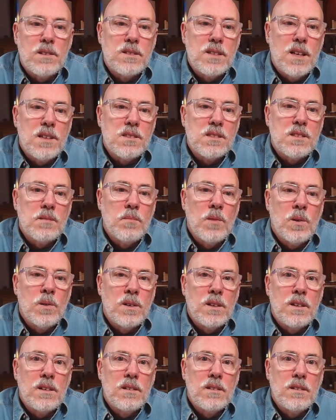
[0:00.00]

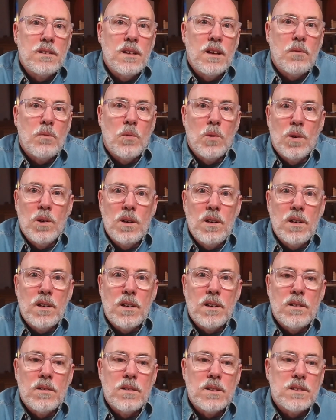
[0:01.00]
testimony at
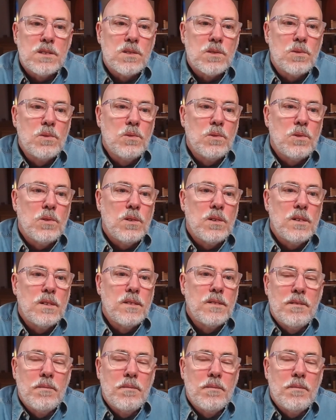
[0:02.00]
work or at school.